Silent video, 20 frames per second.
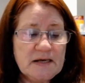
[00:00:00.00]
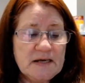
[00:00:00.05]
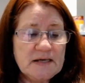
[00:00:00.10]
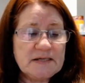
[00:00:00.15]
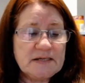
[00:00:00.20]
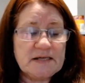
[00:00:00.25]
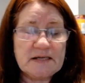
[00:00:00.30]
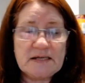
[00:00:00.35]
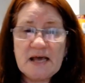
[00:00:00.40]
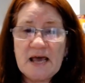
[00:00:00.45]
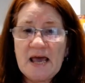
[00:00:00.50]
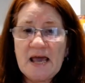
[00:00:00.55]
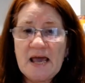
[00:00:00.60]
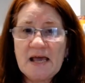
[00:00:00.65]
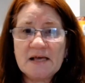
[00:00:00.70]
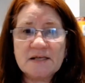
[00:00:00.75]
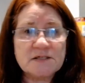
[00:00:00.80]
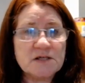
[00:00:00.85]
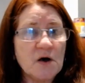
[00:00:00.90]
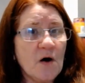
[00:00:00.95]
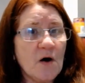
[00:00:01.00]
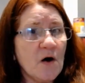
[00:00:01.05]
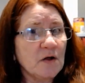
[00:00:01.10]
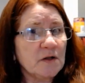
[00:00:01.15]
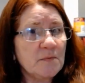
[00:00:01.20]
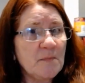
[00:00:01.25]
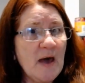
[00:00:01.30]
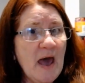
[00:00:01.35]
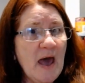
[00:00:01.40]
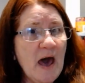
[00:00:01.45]
Today is all
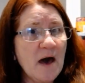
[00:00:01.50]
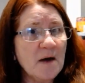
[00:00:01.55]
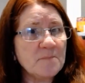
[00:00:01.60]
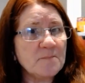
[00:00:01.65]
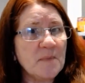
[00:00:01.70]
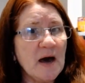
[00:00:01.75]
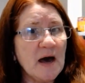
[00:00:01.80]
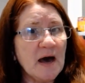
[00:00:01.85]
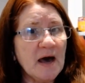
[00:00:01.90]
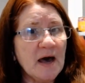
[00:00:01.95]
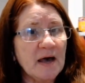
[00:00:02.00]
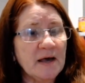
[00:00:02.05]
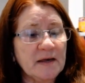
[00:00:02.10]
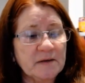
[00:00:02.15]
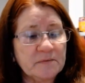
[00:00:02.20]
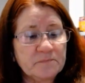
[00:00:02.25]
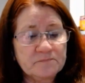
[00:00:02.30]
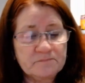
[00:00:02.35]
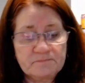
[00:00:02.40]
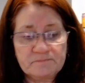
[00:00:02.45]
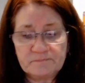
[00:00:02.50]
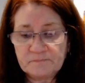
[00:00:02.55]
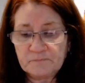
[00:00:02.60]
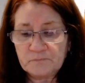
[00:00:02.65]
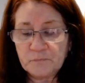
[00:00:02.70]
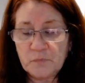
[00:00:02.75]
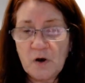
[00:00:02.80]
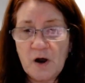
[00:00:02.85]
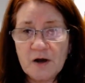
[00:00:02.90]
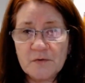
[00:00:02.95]
about my
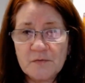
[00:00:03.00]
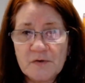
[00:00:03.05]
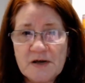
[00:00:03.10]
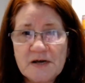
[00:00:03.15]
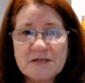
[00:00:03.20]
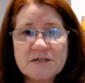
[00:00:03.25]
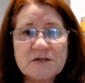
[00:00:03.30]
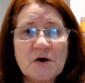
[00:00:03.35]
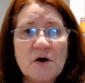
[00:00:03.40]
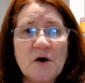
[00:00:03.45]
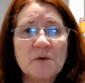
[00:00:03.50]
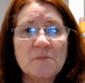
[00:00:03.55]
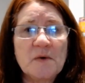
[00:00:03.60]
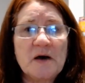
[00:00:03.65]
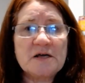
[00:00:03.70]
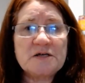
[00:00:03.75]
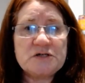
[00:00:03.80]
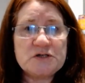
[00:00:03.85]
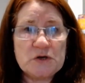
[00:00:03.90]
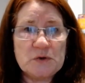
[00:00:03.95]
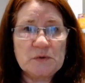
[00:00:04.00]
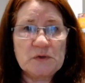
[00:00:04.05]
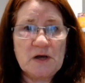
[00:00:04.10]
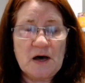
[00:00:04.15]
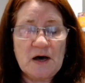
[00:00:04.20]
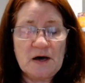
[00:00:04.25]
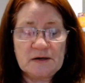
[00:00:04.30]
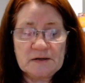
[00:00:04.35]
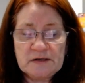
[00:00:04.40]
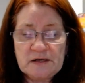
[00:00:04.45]
progress on my
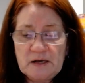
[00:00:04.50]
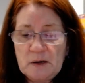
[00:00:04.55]
SHOLACK.